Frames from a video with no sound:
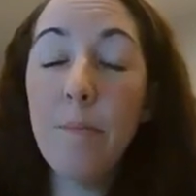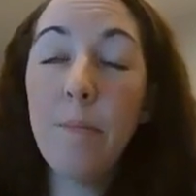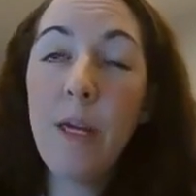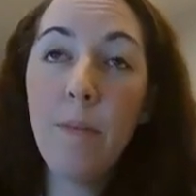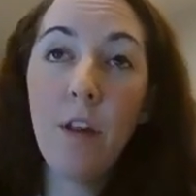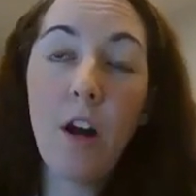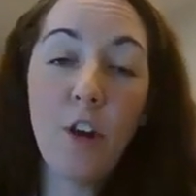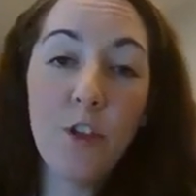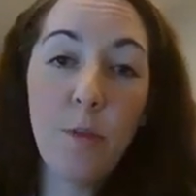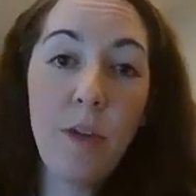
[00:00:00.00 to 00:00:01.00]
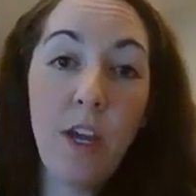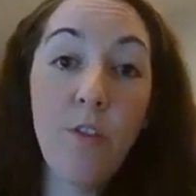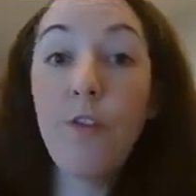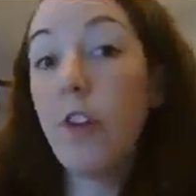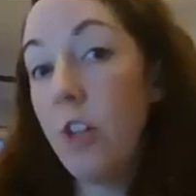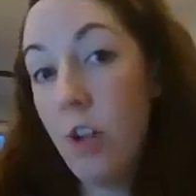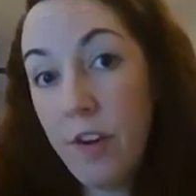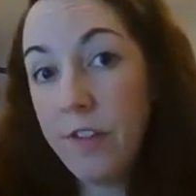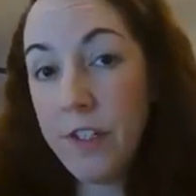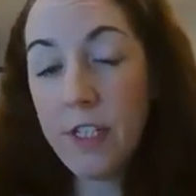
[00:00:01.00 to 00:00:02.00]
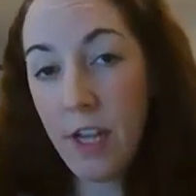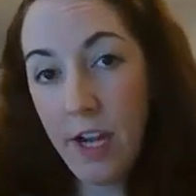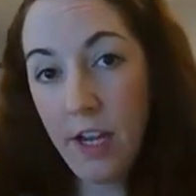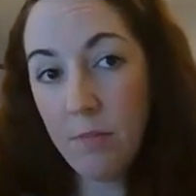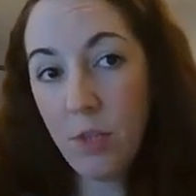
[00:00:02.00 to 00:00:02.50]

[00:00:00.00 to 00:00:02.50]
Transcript: People are also being furloughed at this time.